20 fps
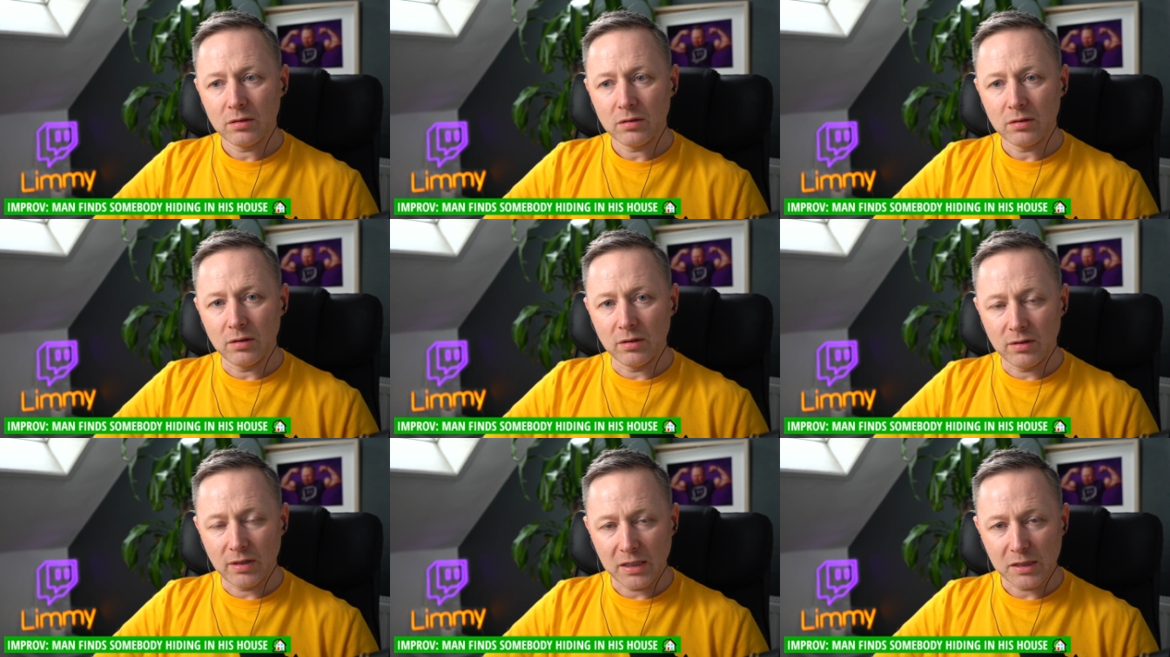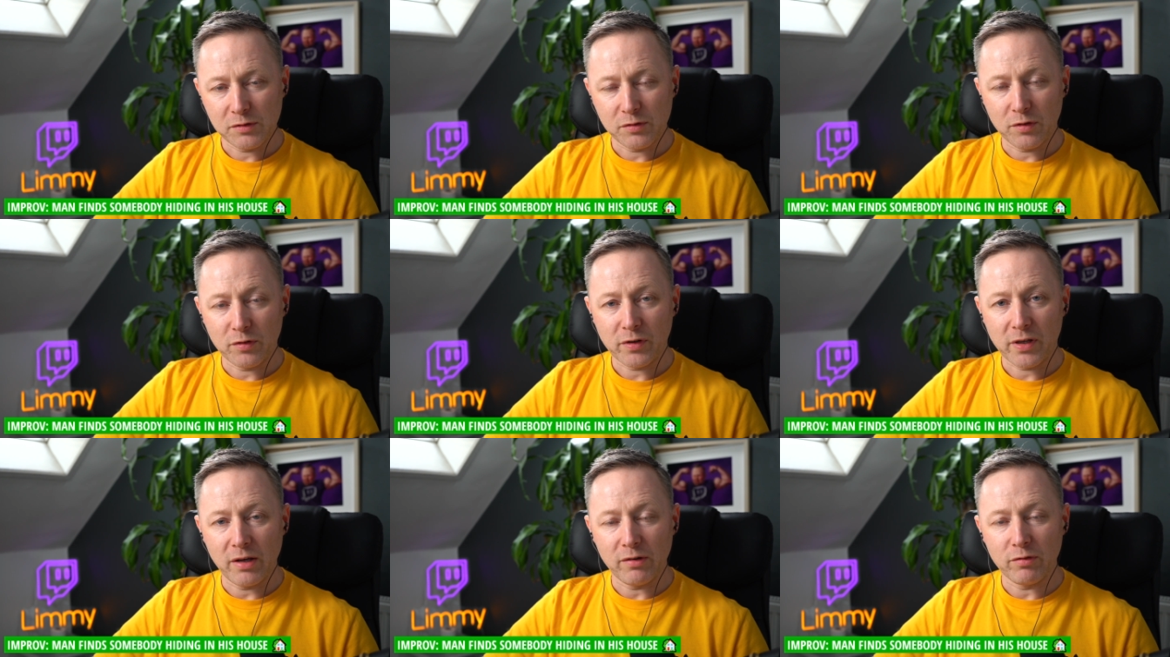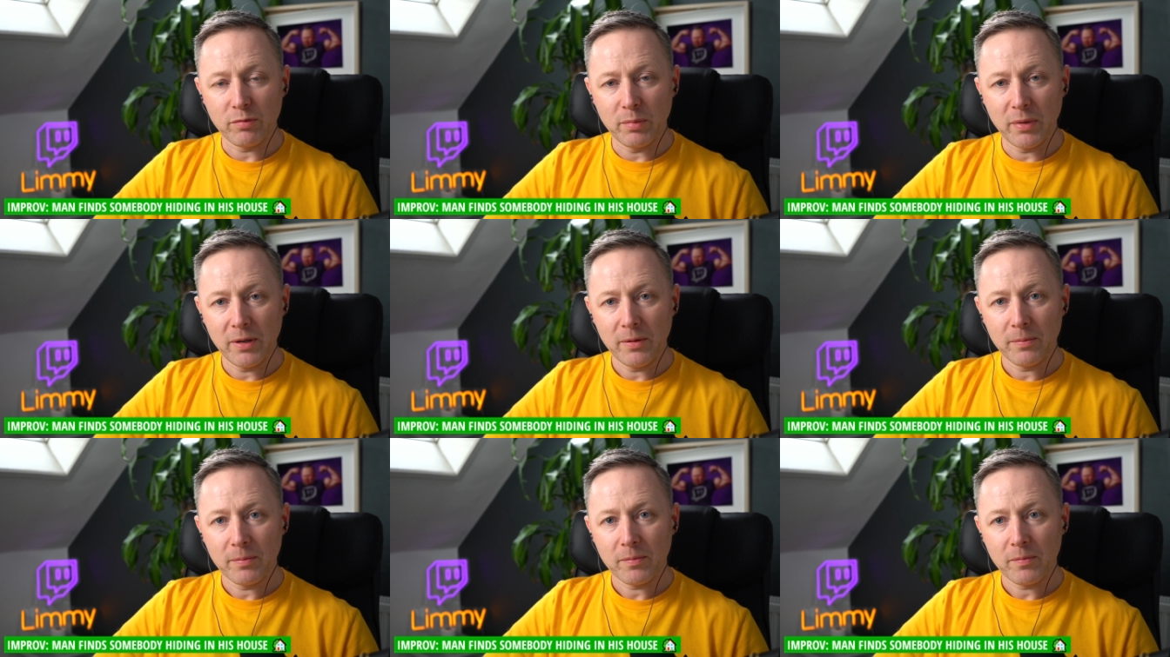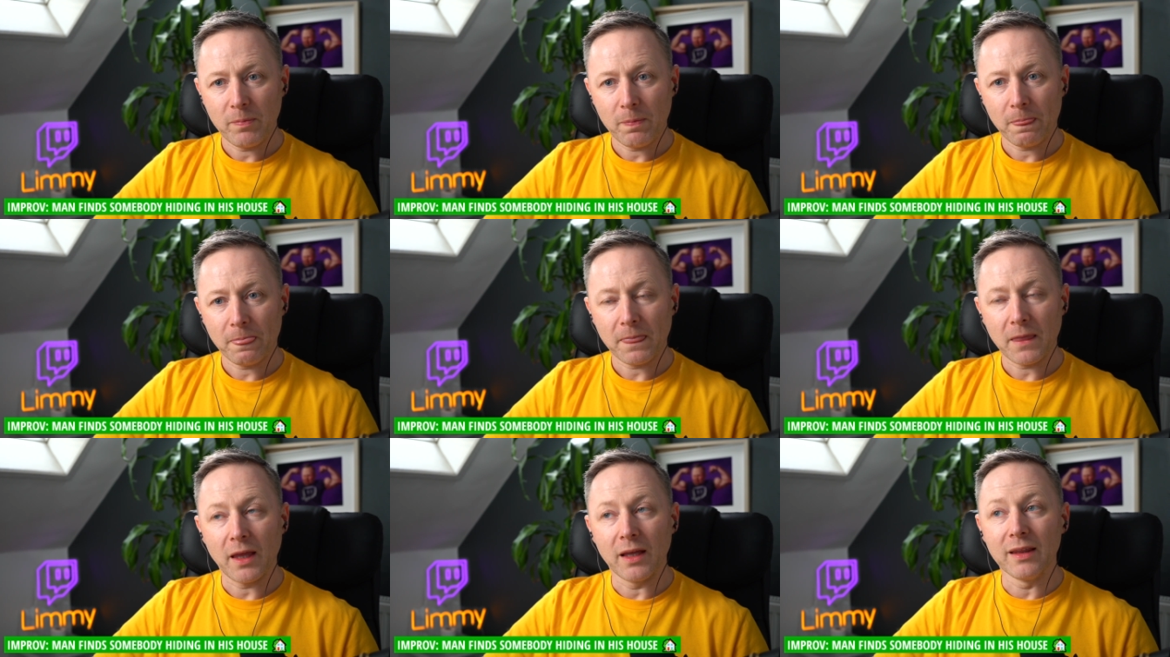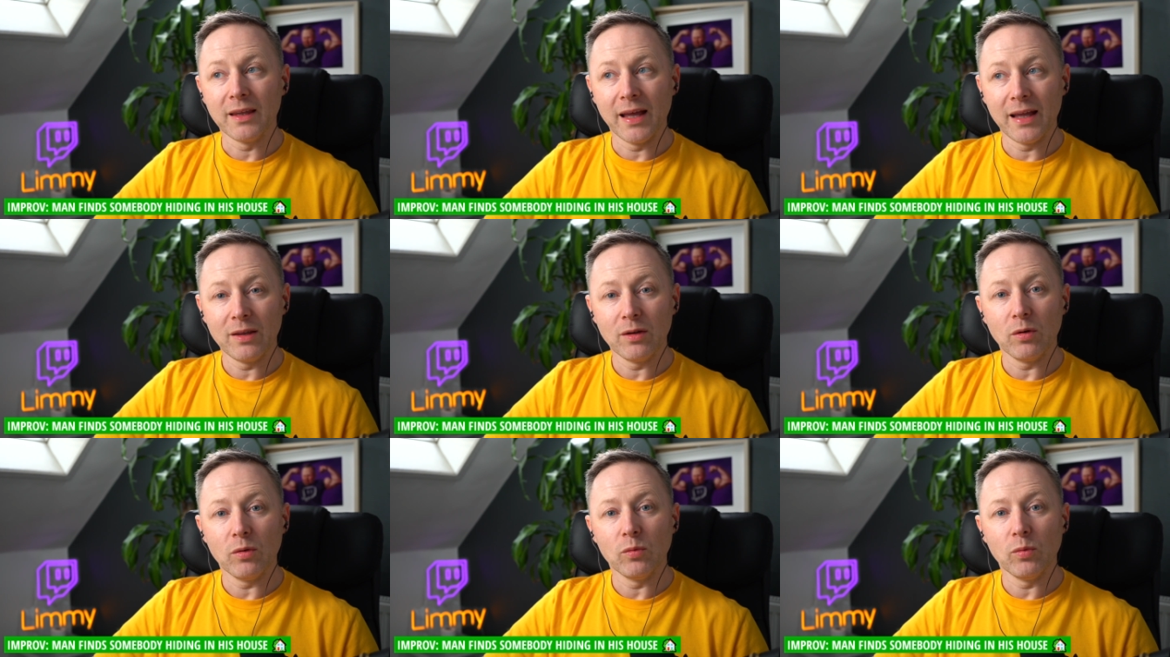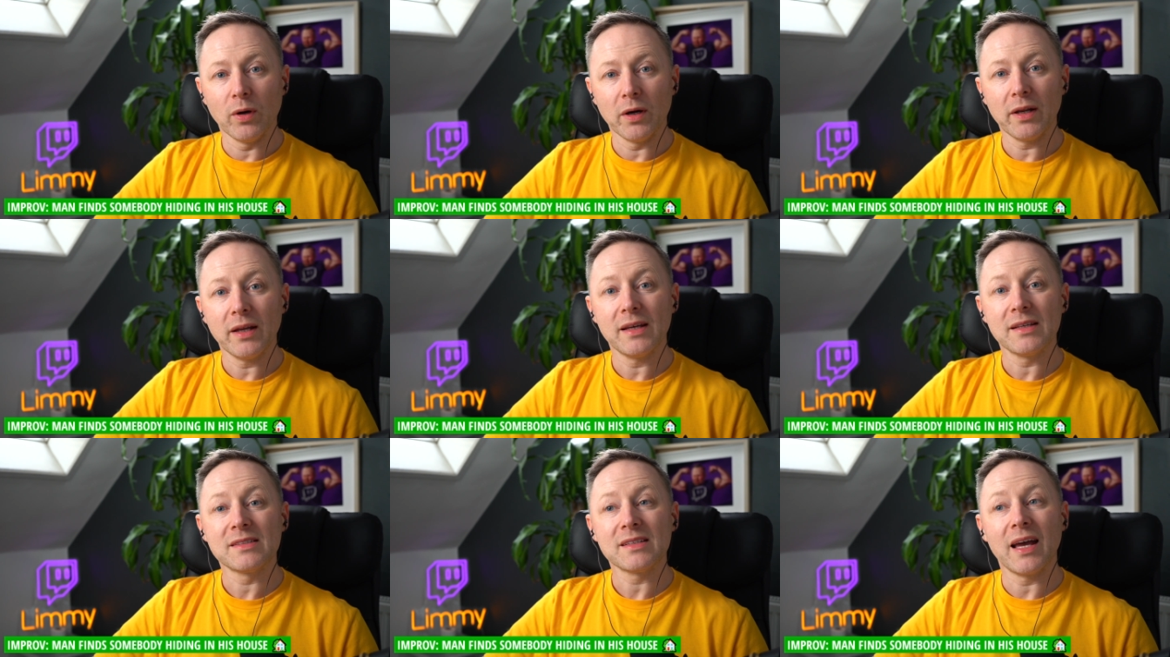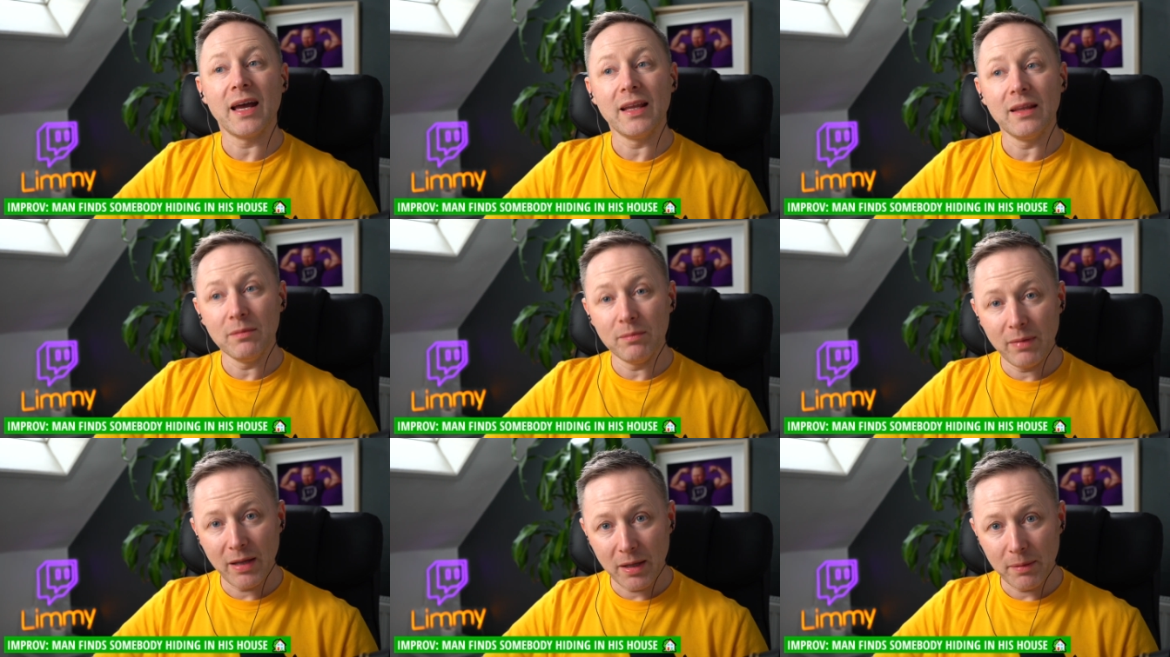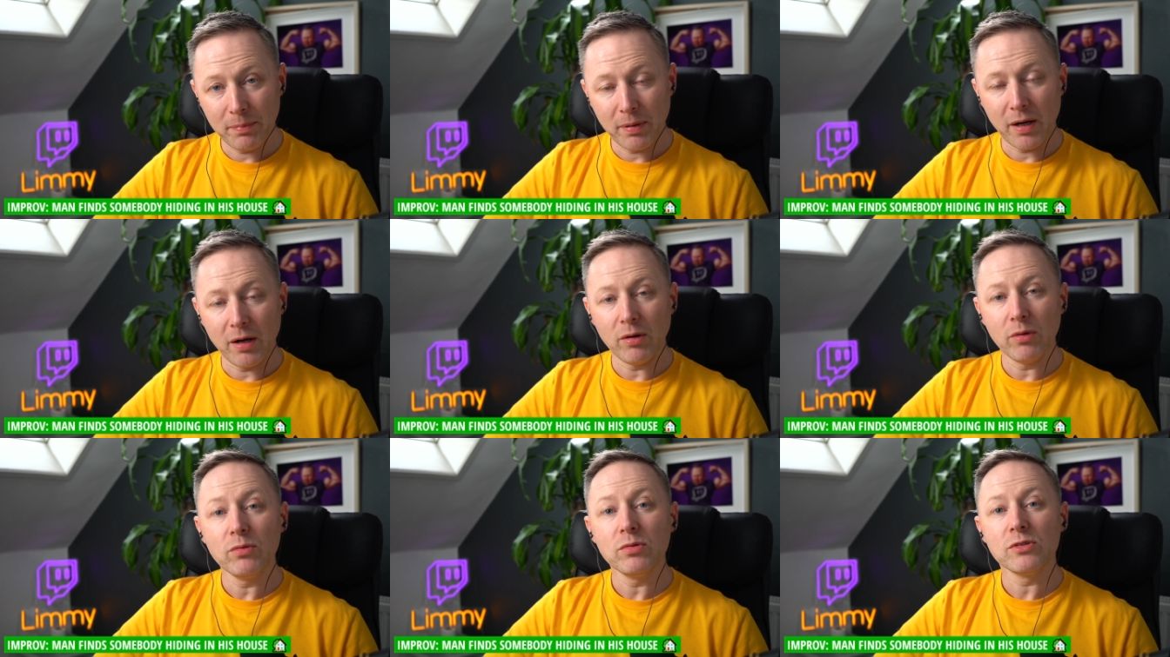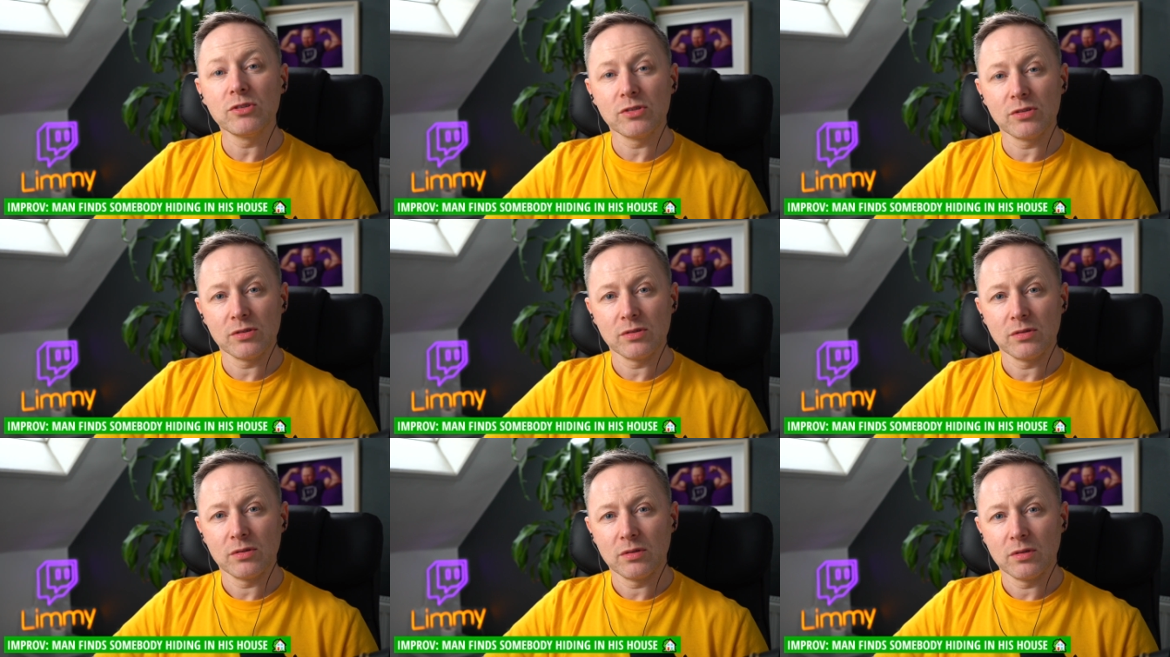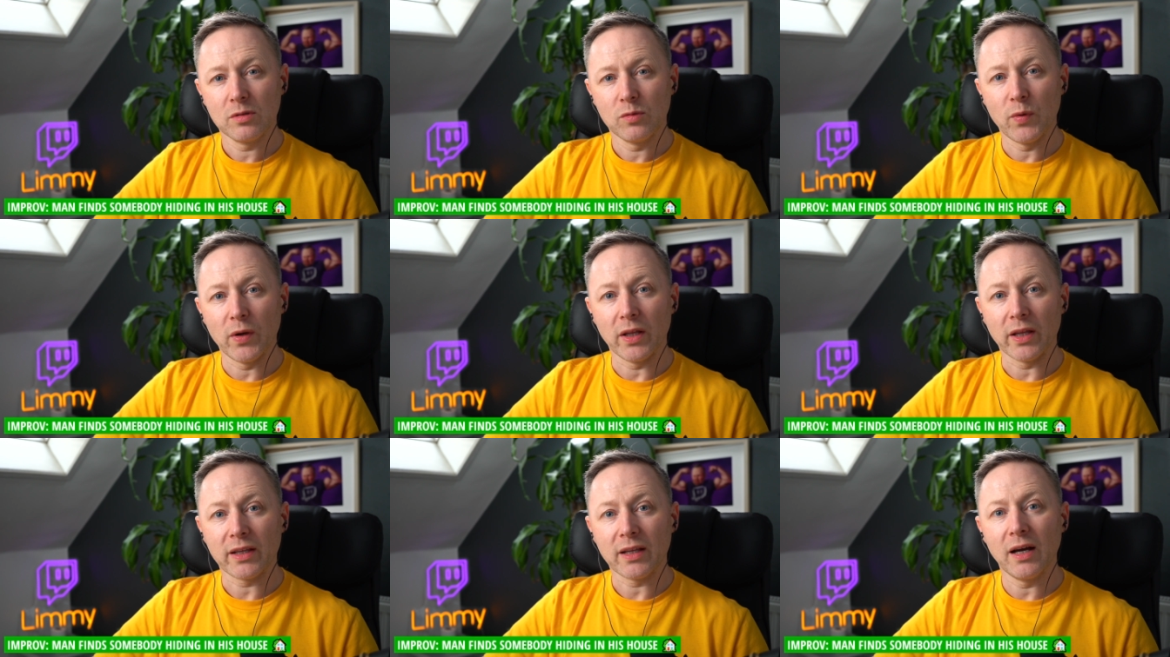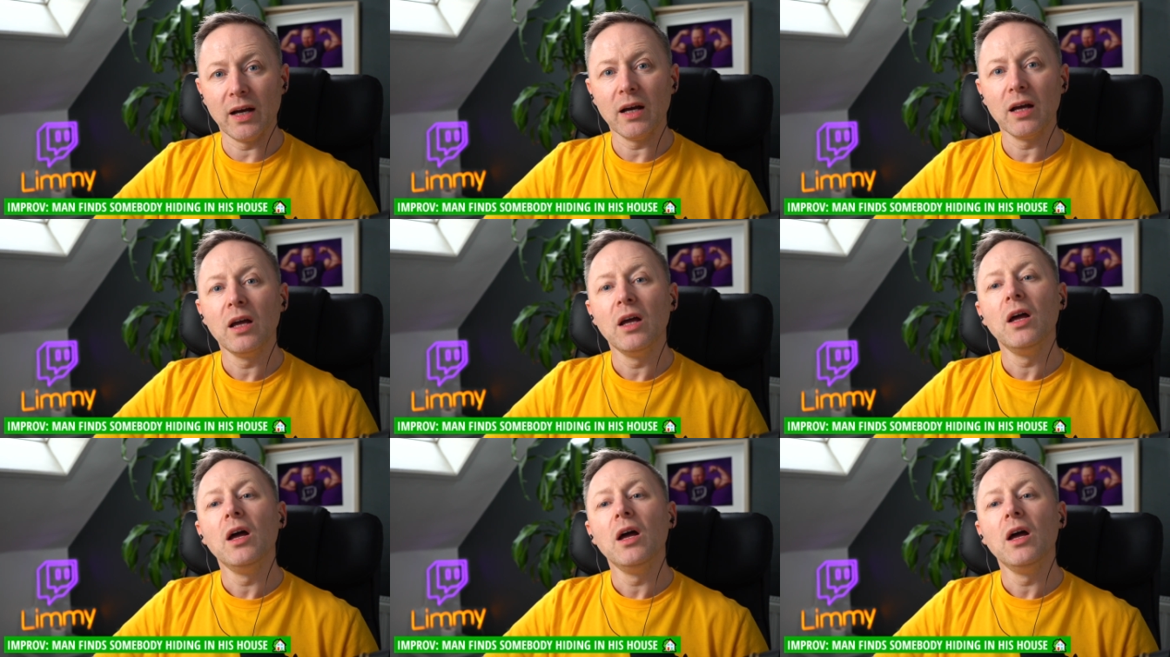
And thanks for forgiving me. And then one of his inmate pals went like that.